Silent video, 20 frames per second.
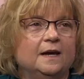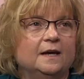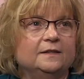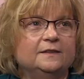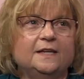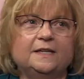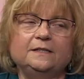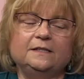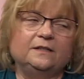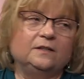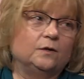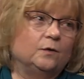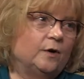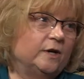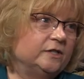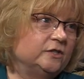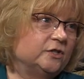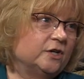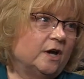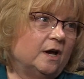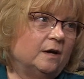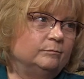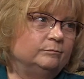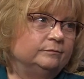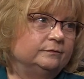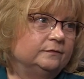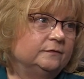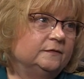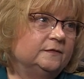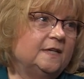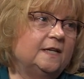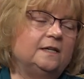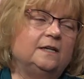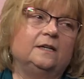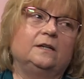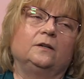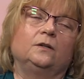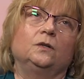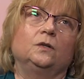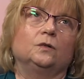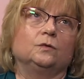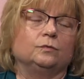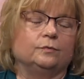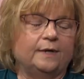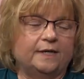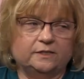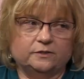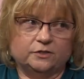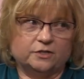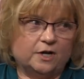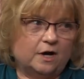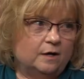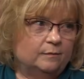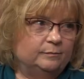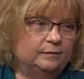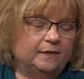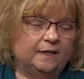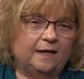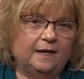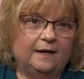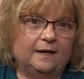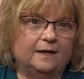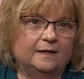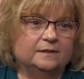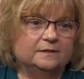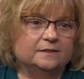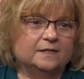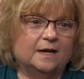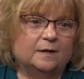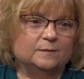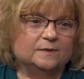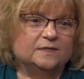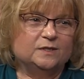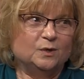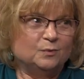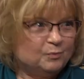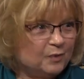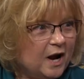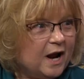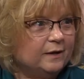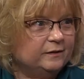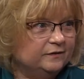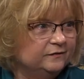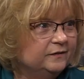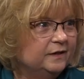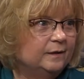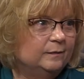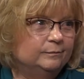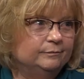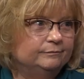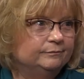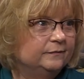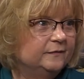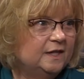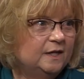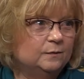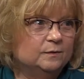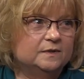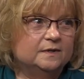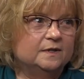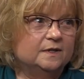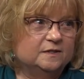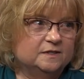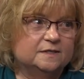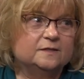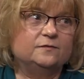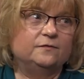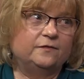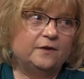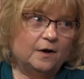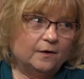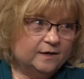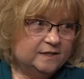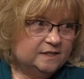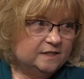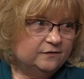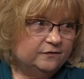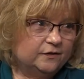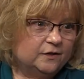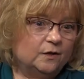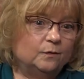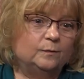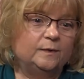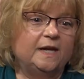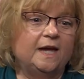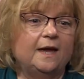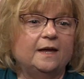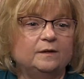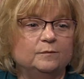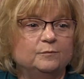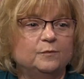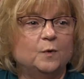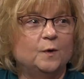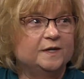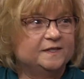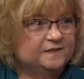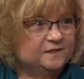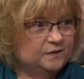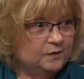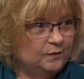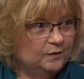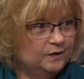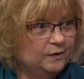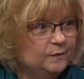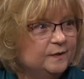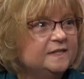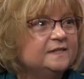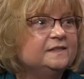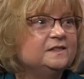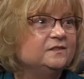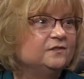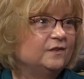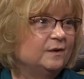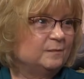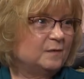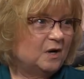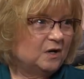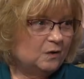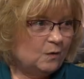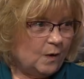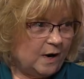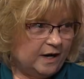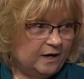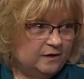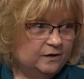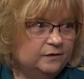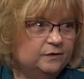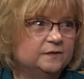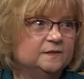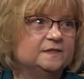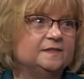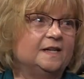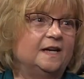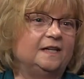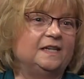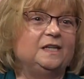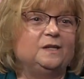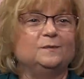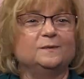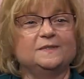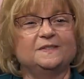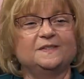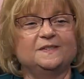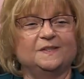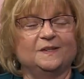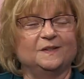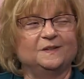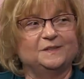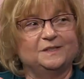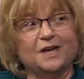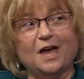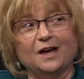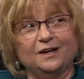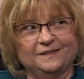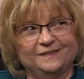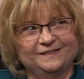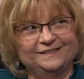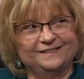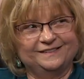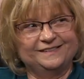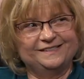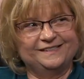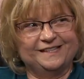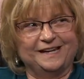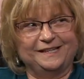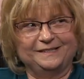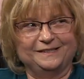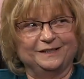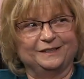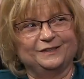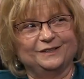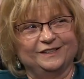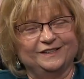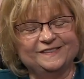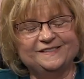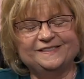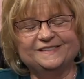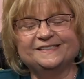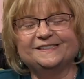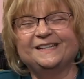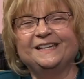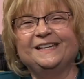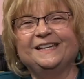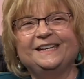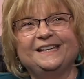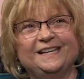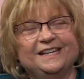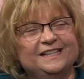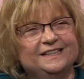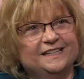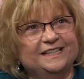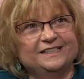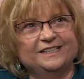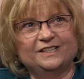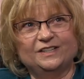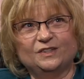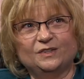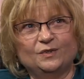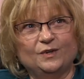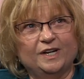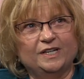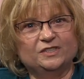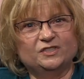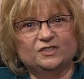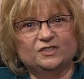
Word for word: they did a great job. They did a great job, and I was so proud of them. They were, it's very difficult. We had a boy soloist from our choir who sang. He was the young St. Nicholas. Uh-huh. They did a great